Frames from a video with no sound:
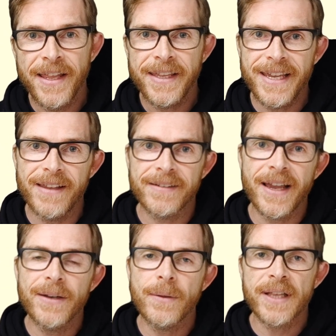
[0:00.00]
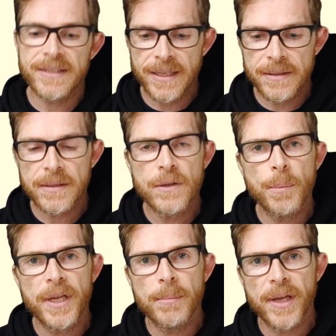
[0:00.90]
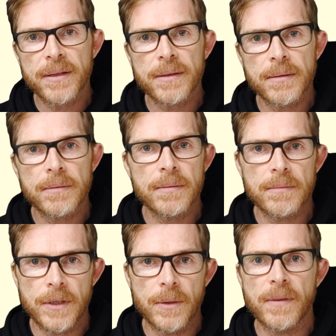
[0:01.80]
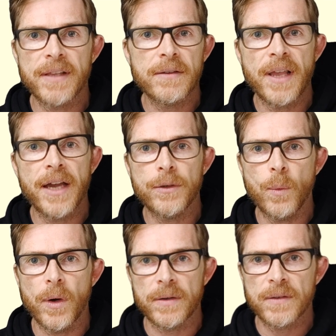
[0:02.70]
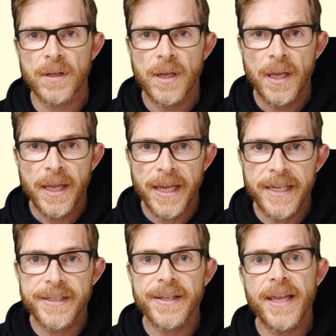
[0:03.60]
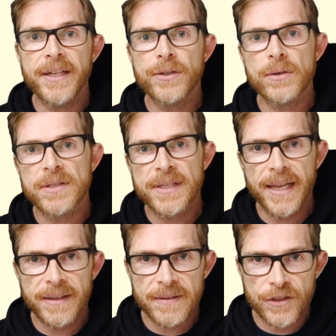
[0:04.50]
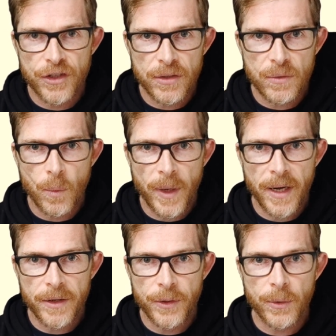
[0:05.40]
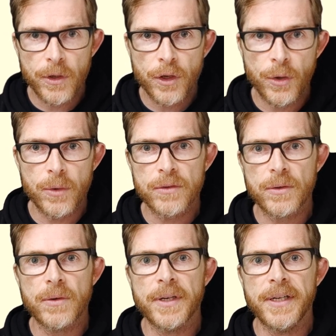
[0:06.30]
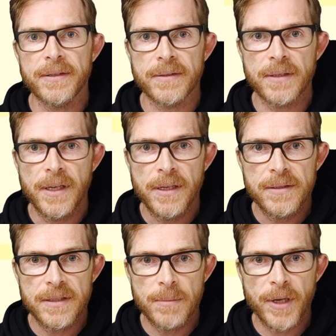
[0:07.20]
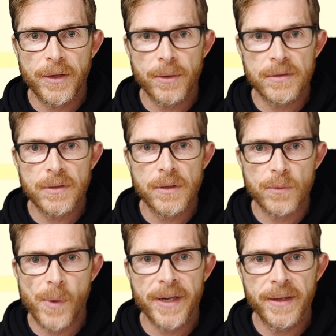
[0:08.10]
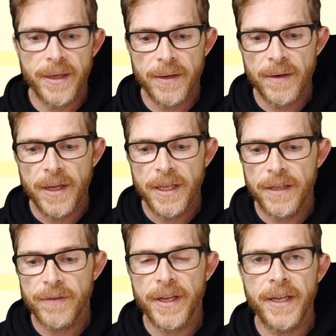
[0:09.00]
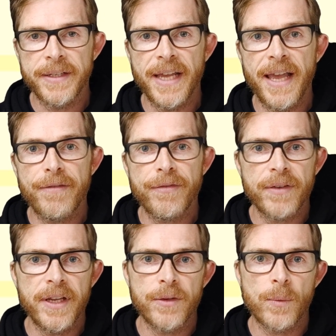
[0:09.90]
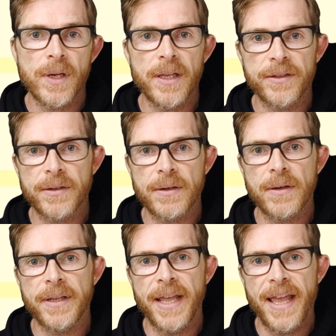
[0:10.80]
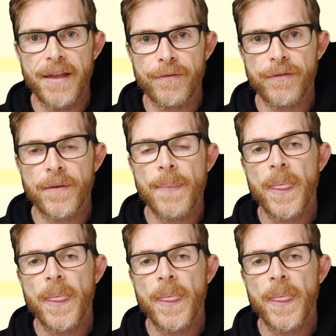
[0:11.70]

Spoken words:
Yes, I know that sounds stupid, but you know, that's how it works. It enters text just where your cursor is. See, my cursor is right here. If I hit F, it will enter an F.